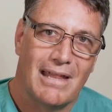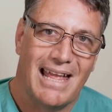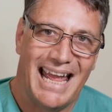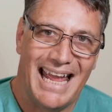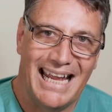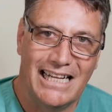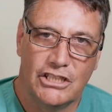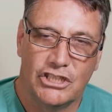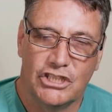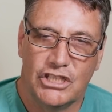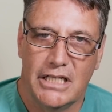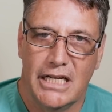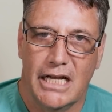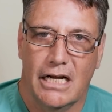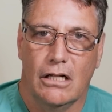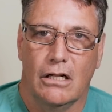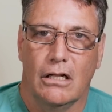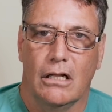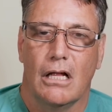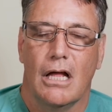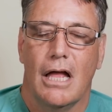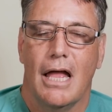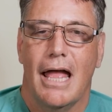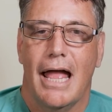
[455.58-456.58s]

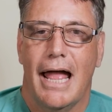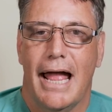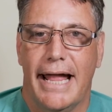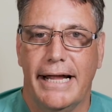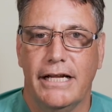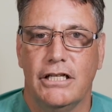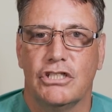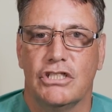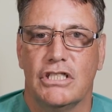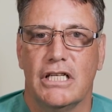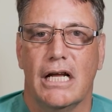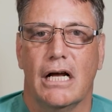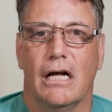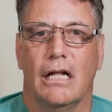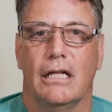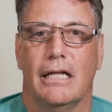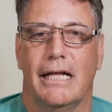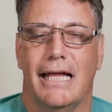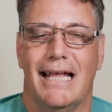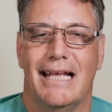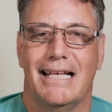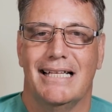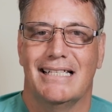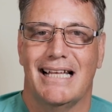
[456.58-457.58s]
HDL.
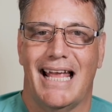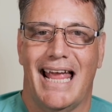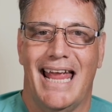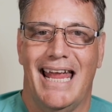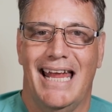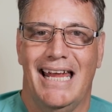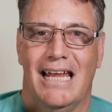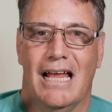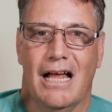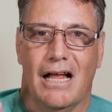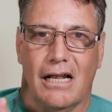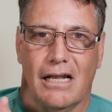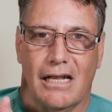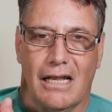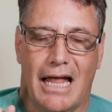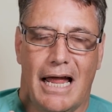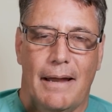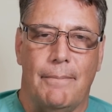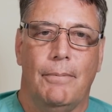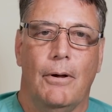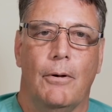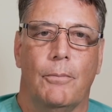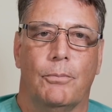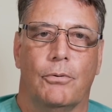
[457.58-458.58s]
HDL is a
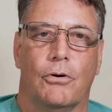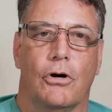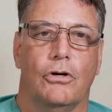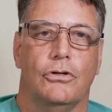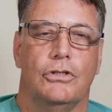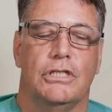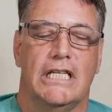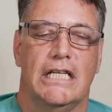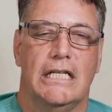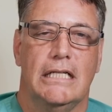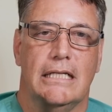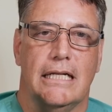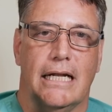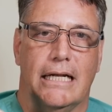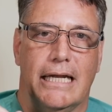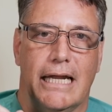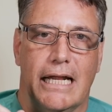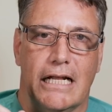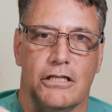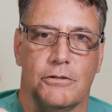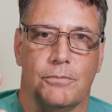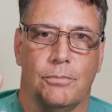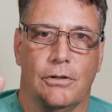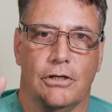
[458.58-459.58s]
lipoprotein that
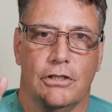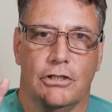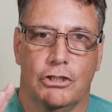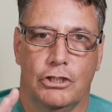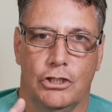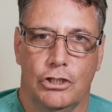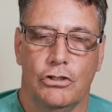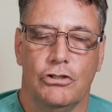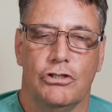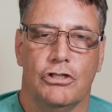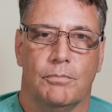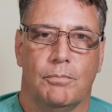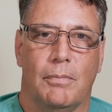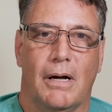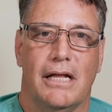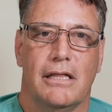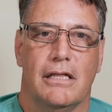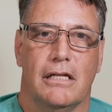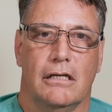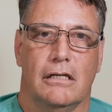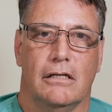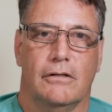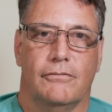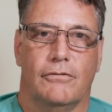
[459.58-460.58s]
gets produced by
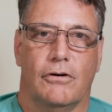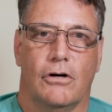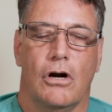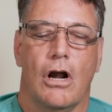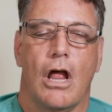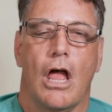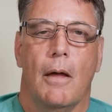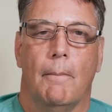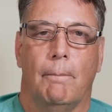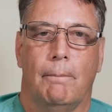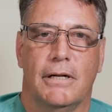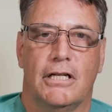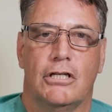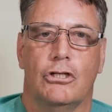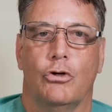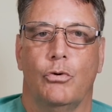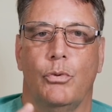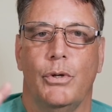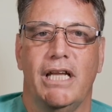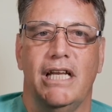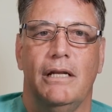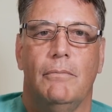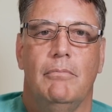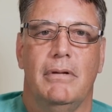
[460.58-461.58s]
the liver
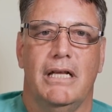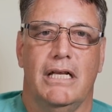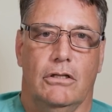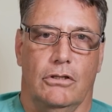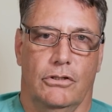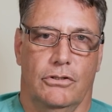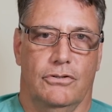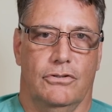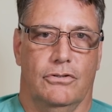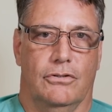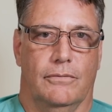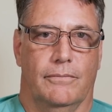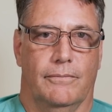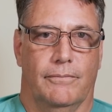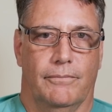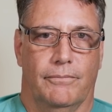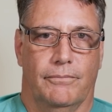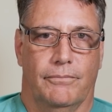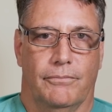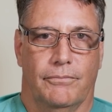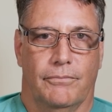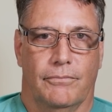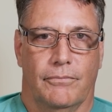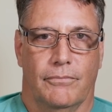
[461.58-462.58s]
between meals.
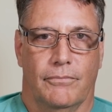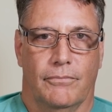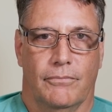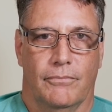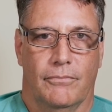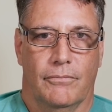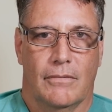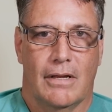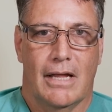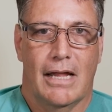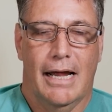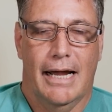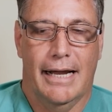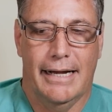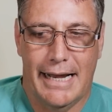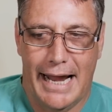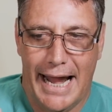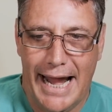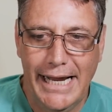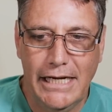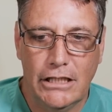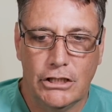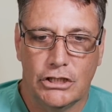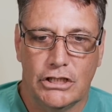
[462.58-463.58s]
And
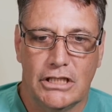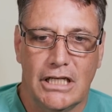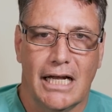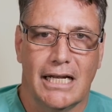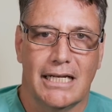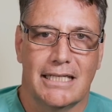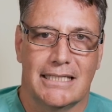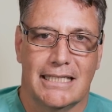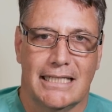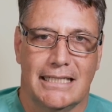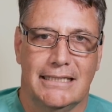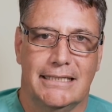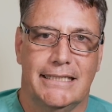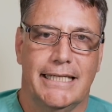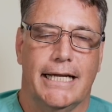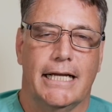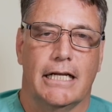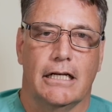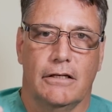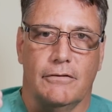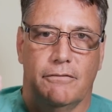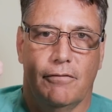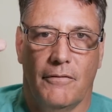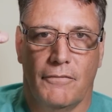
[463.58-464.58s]
HDL is
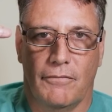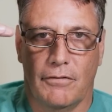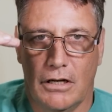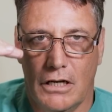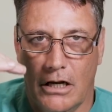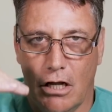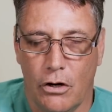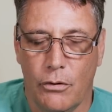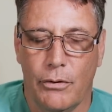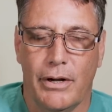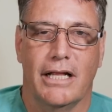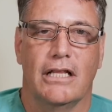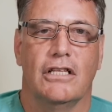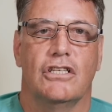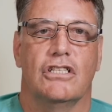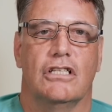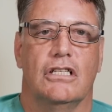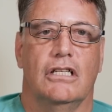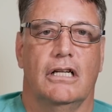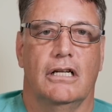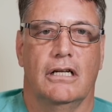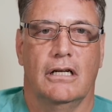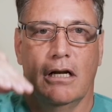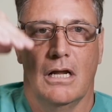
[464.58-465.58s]
indicative of low
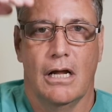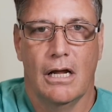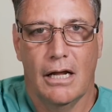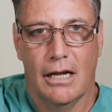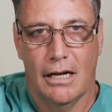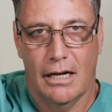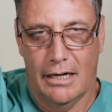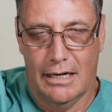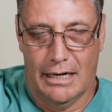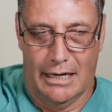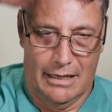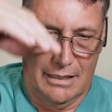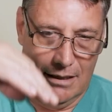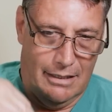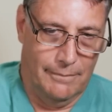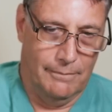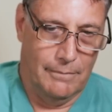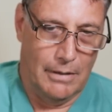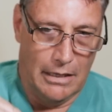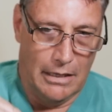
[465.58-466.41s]
insulin. Uh, a uh,